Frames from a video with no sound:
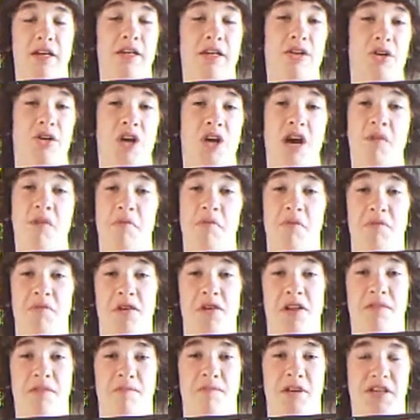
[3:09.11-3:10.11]
good hop-up
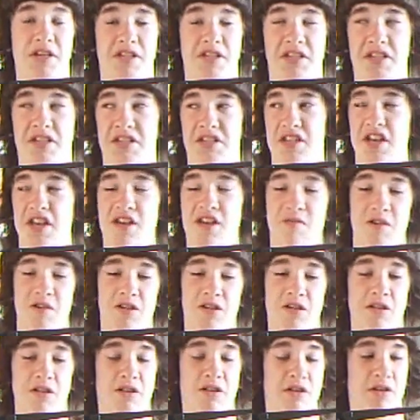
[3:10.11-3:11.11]
right out of the box is Sima.
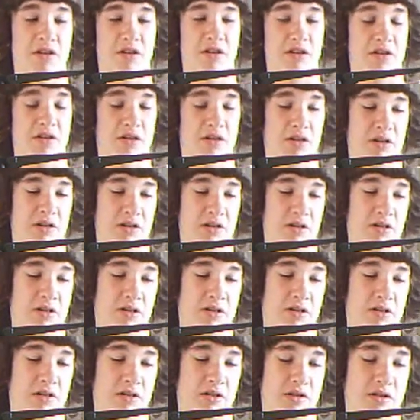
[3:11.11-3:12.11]

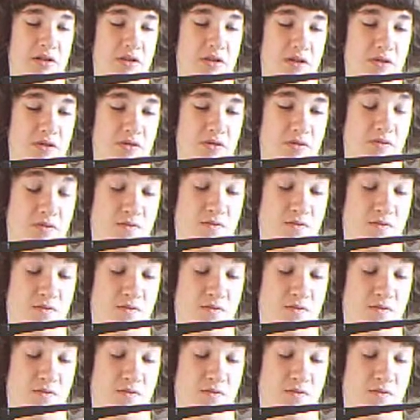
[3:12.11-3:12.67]
So,